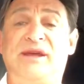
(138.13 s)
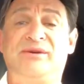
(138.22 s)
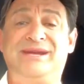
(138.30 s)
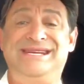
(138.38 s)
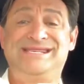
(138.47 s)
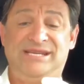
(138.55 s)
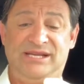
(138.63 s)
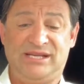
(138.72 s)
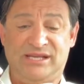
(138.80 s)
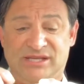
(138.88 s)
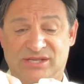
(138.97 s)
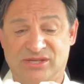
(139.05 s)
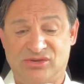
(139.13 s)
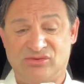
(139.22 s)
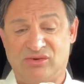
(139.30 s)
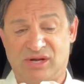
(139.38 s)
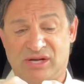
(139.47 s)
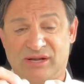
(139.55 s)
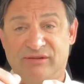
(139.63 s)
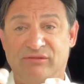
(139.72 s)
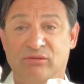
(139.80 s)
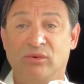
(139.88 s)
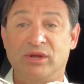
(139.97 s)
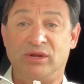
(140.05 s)
how easy it is to drive
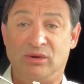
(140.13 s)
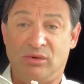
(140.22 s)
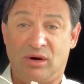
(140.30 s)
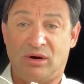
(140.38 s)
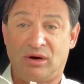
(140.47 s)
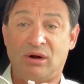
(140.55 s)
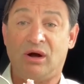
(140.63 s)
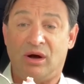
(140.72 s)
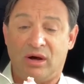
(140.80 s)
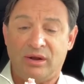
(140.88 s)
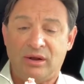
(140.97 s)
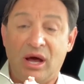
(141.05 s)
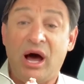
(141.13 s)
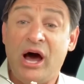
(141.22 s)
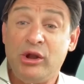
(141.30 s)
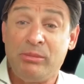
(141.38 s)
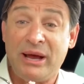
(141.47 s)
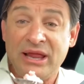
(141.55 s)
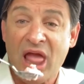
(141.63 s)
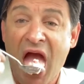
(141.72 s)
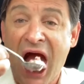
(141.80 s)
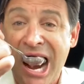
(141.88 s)
when you are on autopilot.